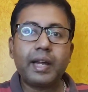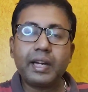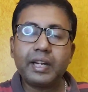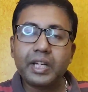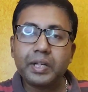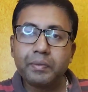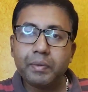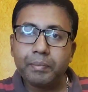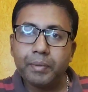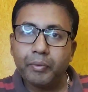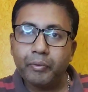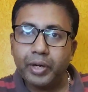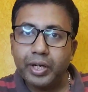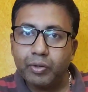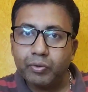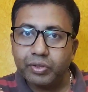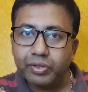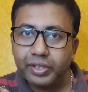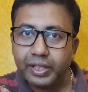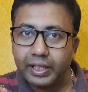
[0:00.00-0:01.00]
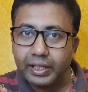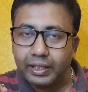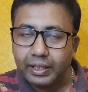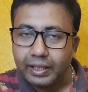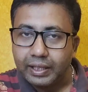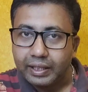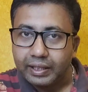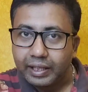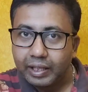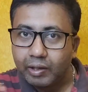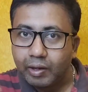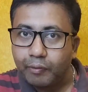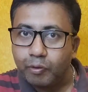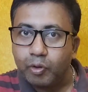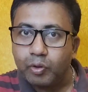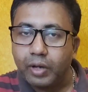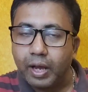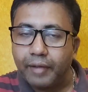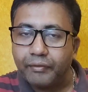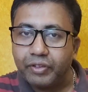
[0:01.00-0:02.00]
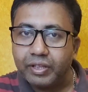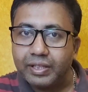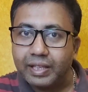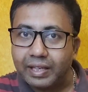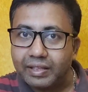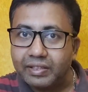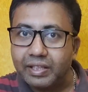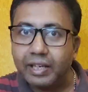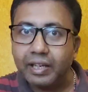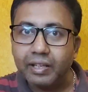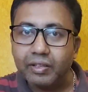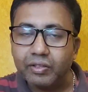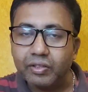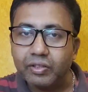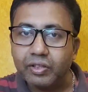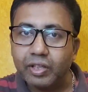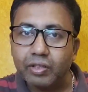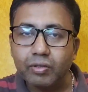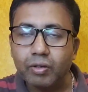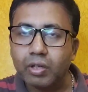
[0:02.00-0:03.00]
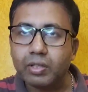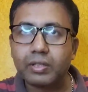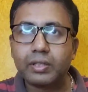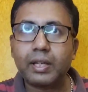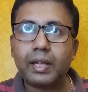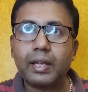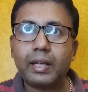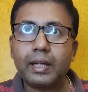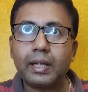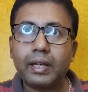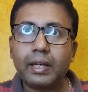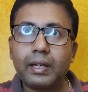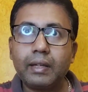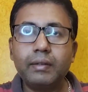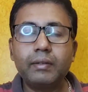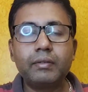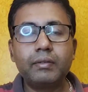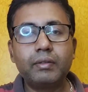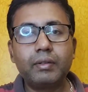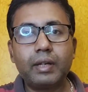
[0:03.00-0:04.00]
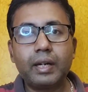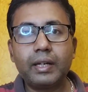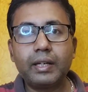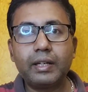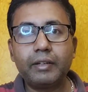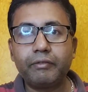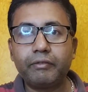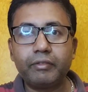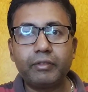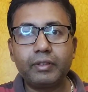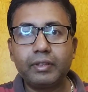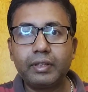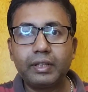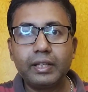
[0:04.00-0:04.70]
And remember, when you sing, then you have to have the sustenance, just not Sa and leave.